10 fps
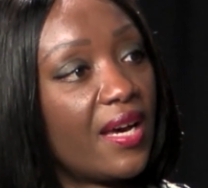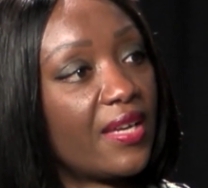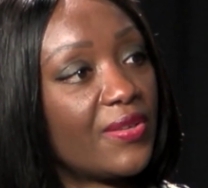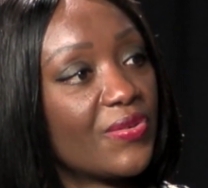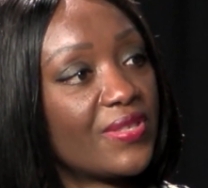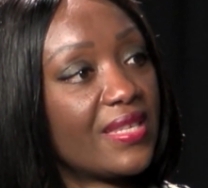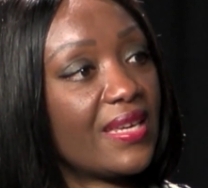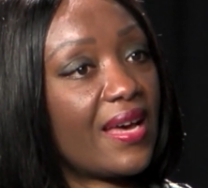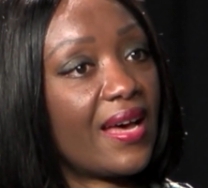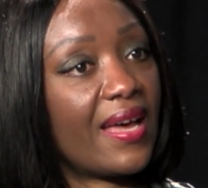use the
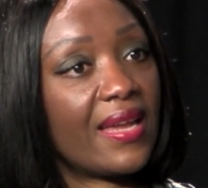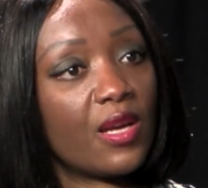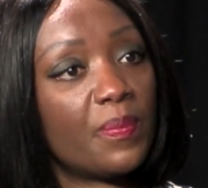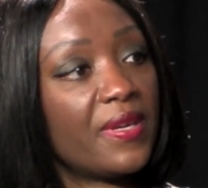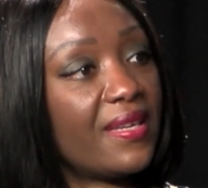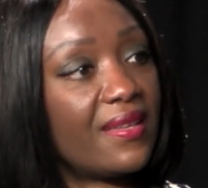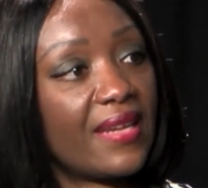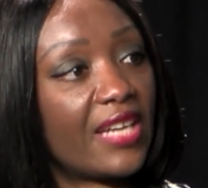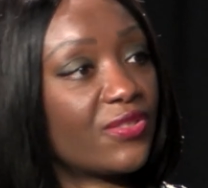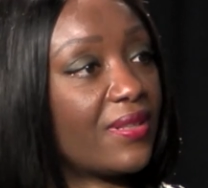NLP, the
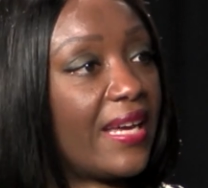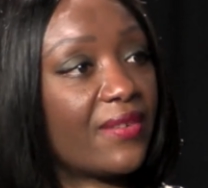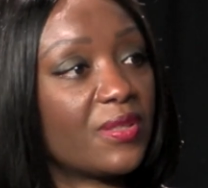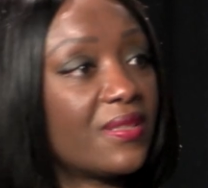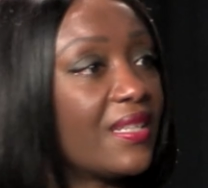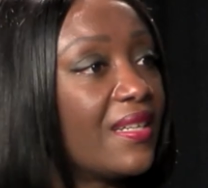natural language